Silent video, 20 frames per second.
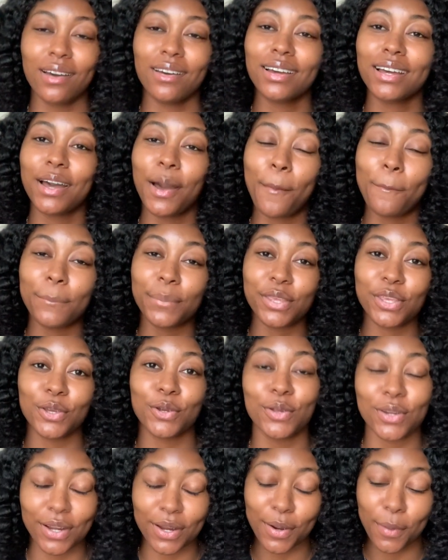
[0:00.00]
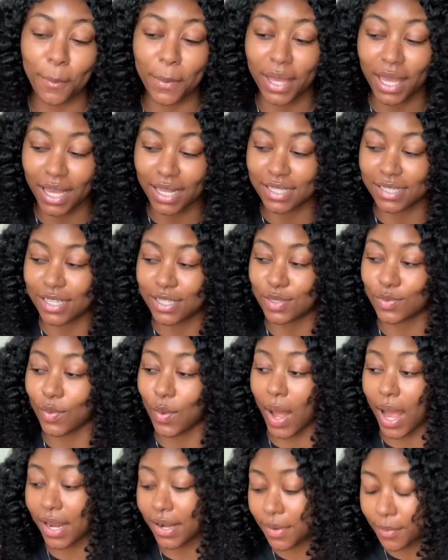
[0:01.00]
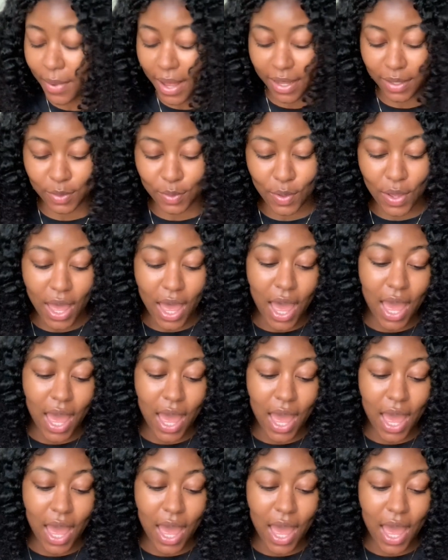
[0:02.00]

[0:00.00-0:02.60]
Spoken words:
computer because this water bottle,